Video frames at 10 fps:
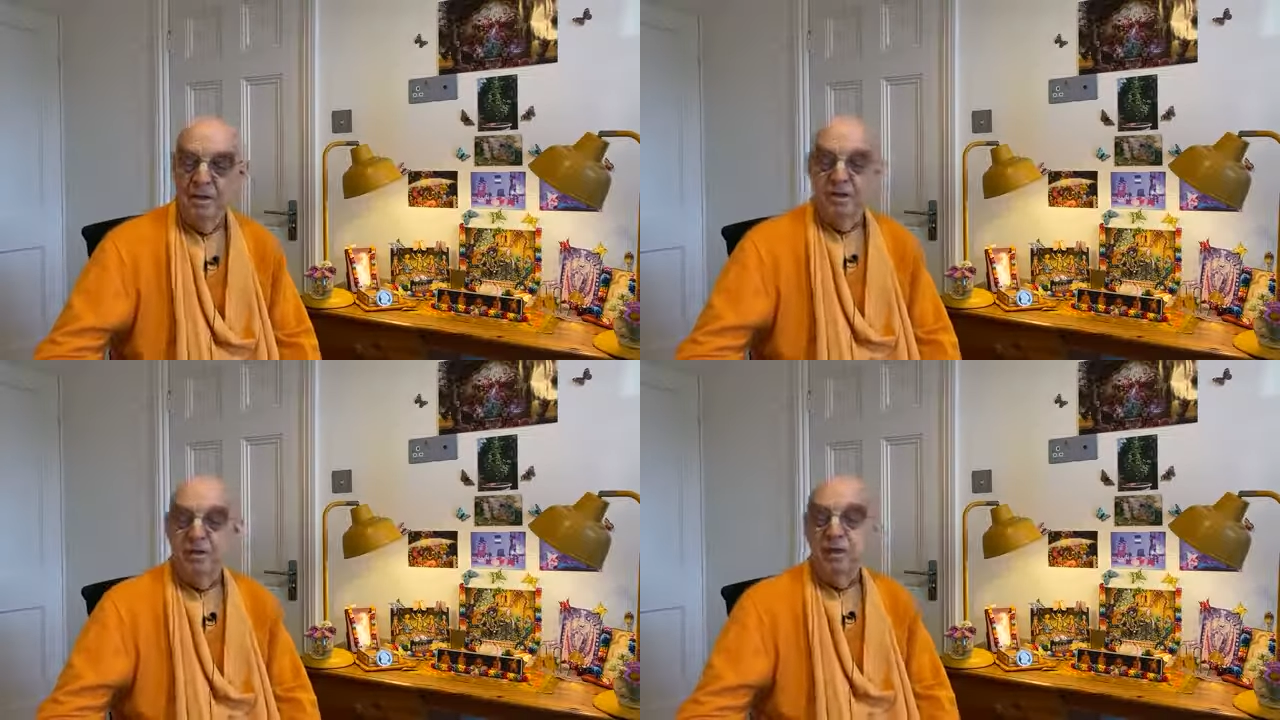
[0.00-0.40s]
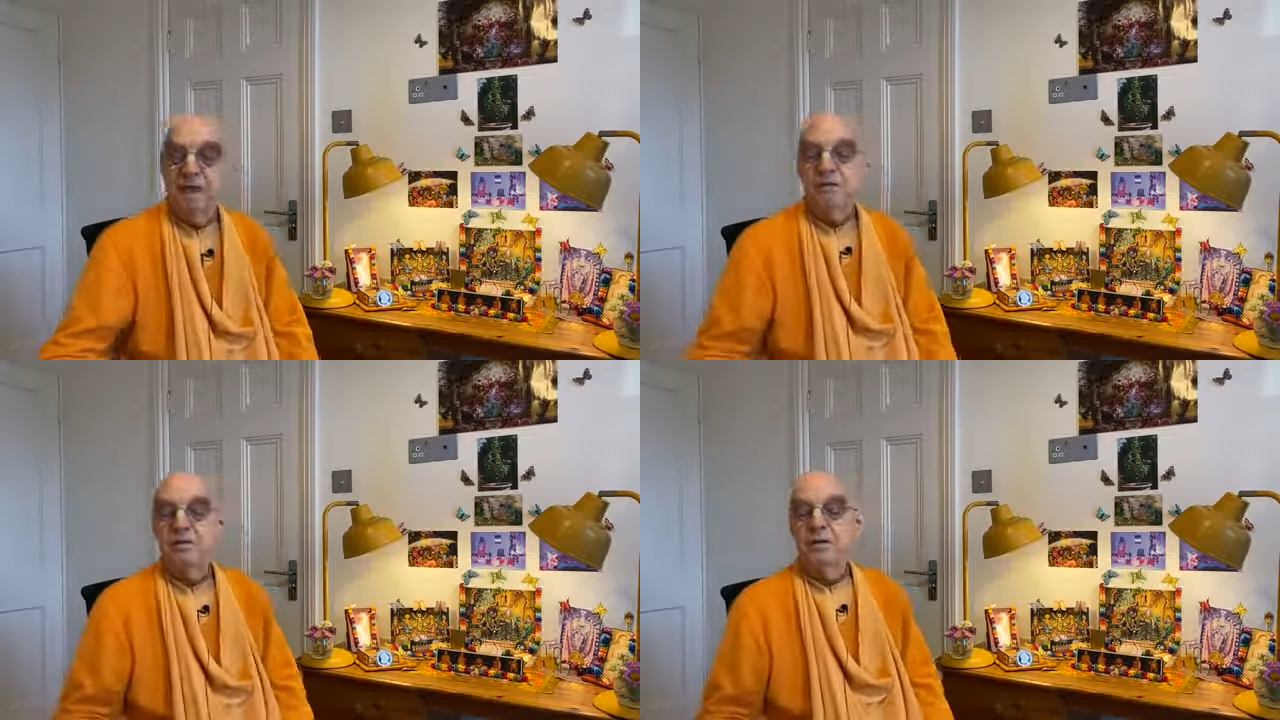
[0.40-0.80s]
The
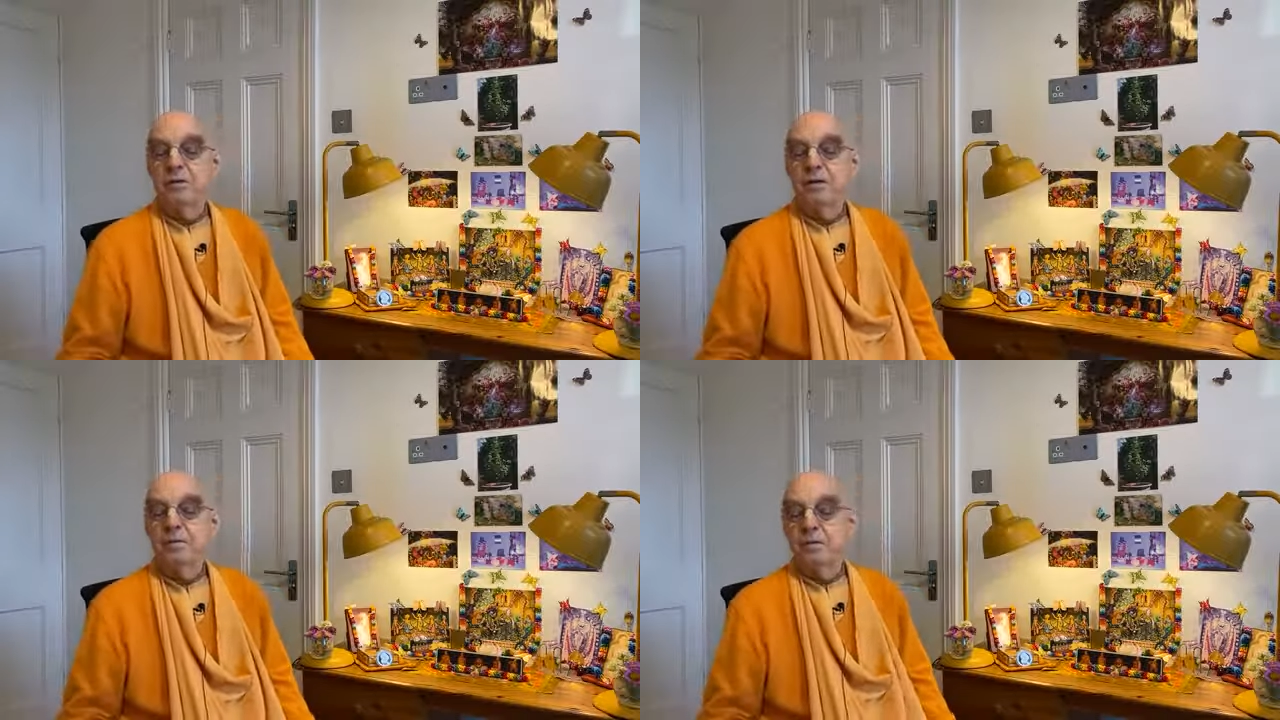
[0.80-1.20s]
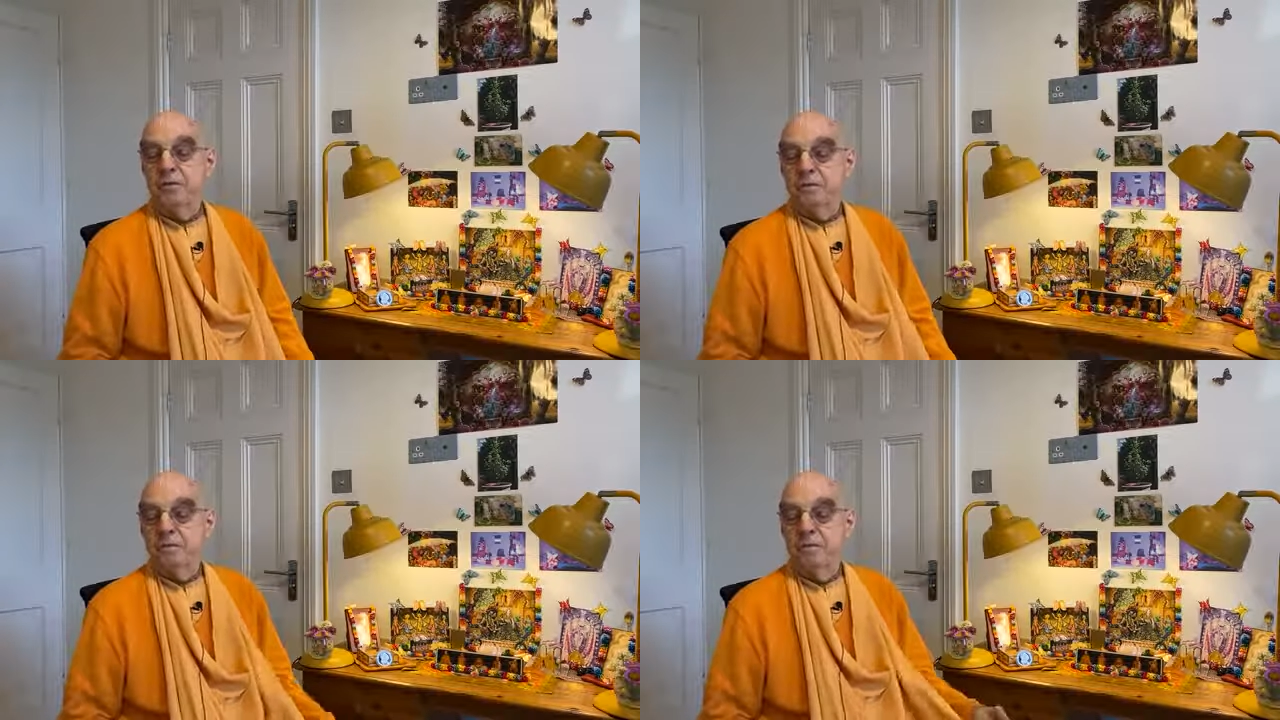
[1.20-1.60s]
lakes and the
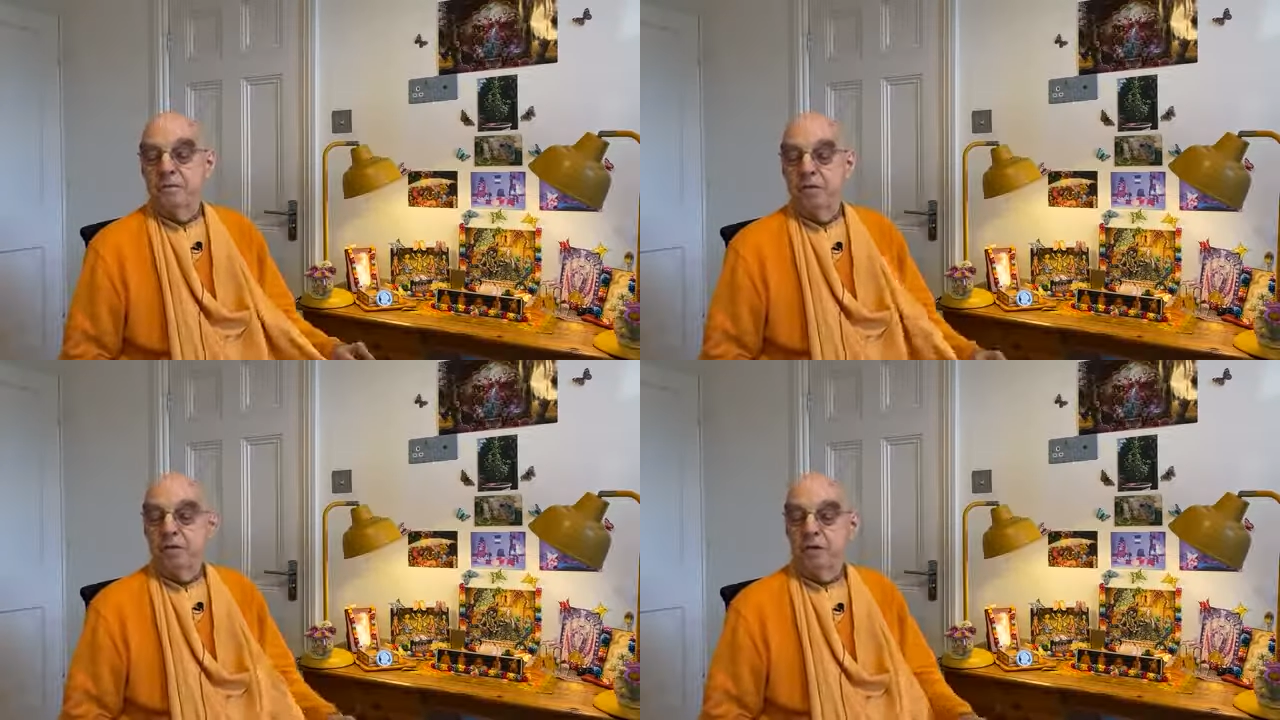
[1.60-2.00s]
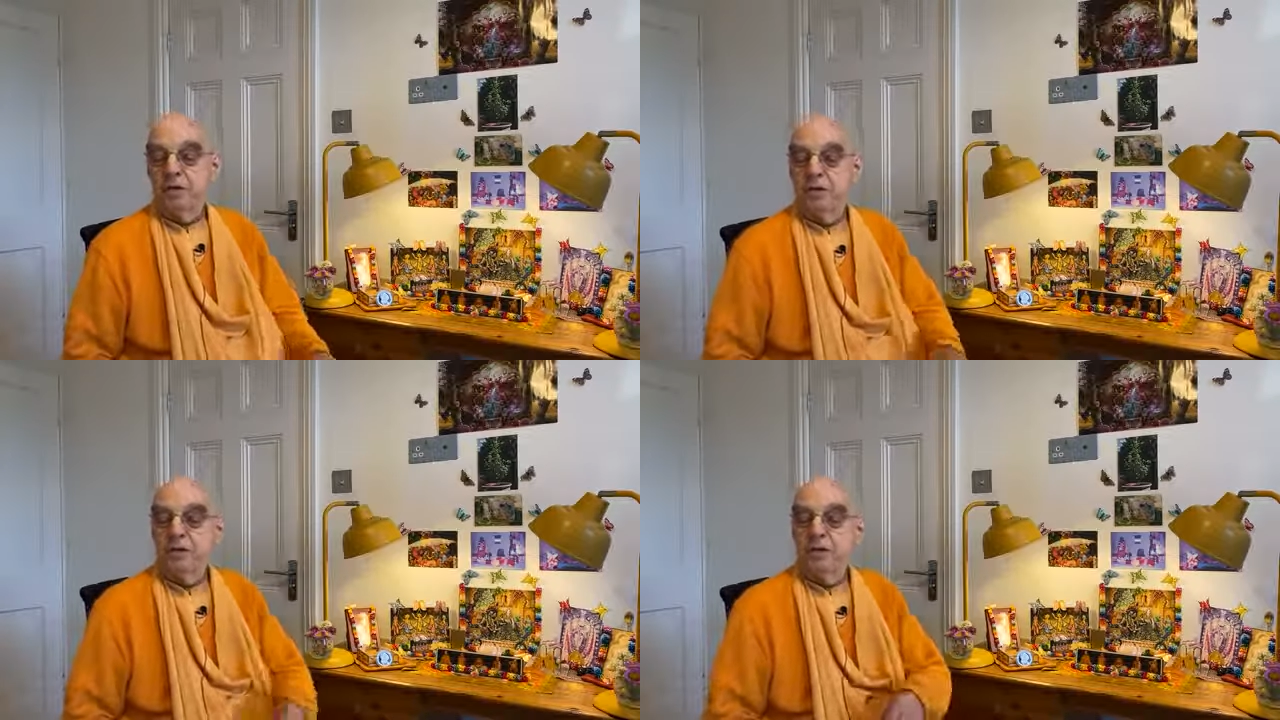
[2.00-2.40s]
rivers are
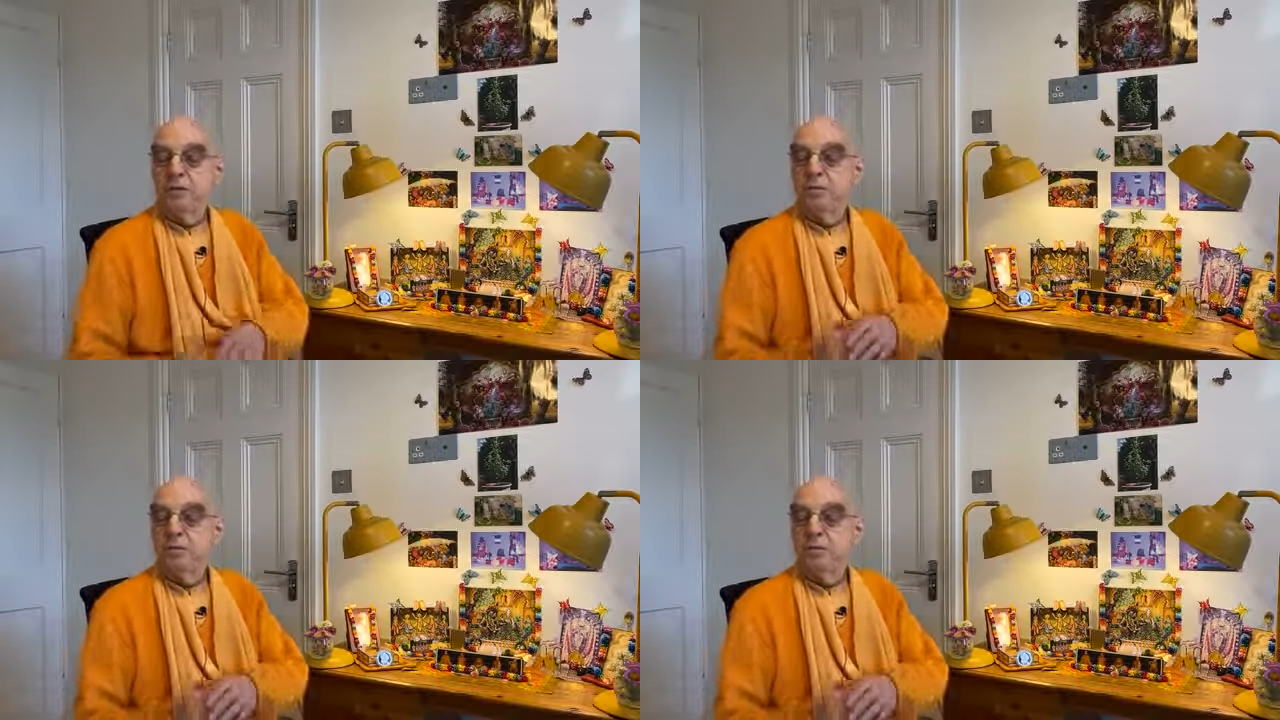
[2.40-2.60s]
considered